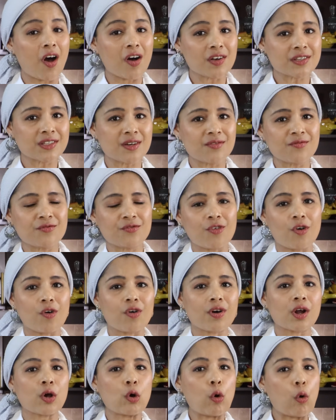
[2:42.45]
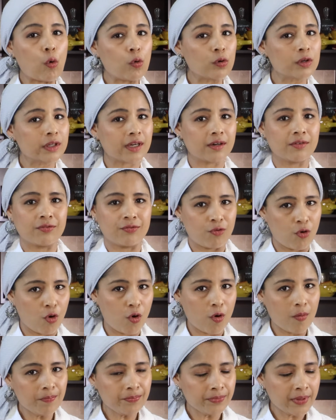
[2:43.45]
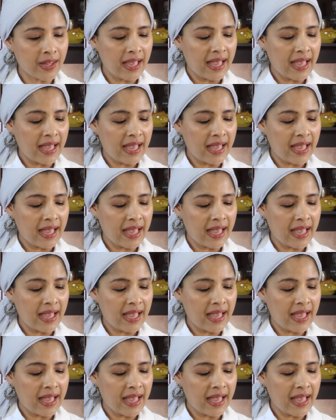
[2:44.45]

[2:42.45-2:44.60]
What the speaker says: awesome for cold foam.